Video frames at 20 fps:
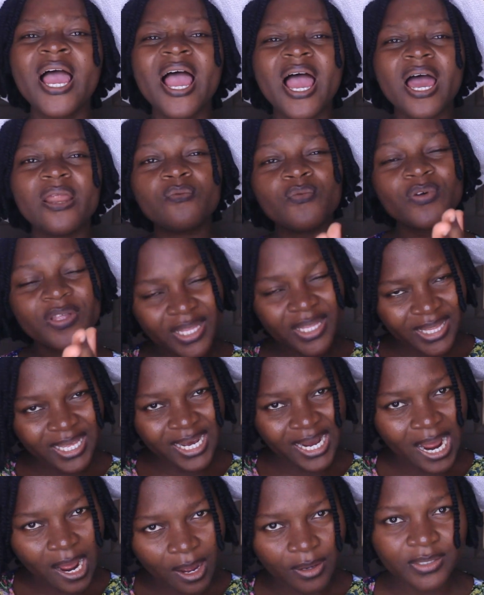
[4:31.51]
and within the
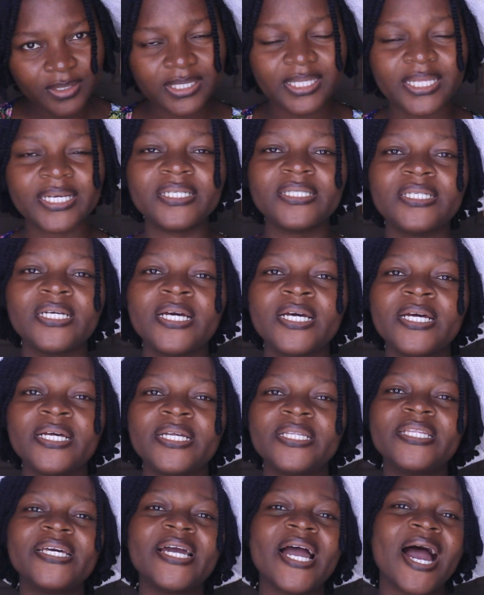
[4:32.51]
counseling
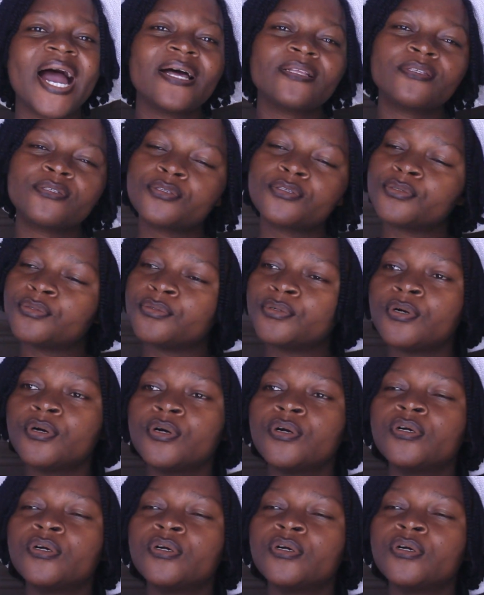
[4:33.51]
they had to